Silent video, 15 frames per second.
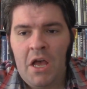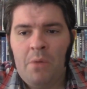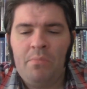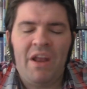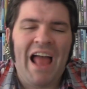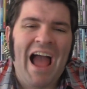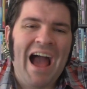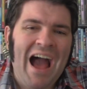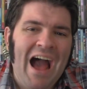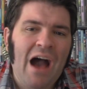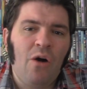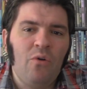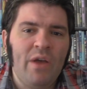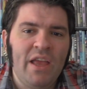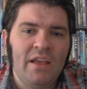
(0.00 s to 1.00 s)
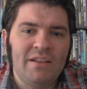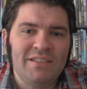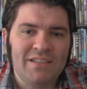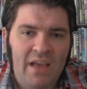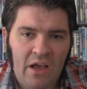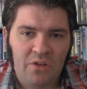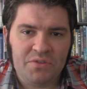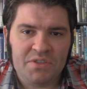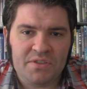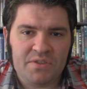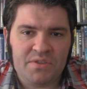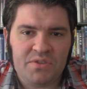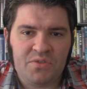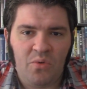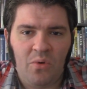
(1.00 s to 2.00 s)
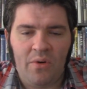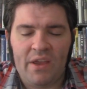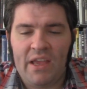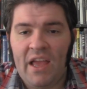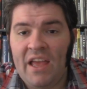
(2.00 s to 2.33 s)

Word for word: but how it tells its story,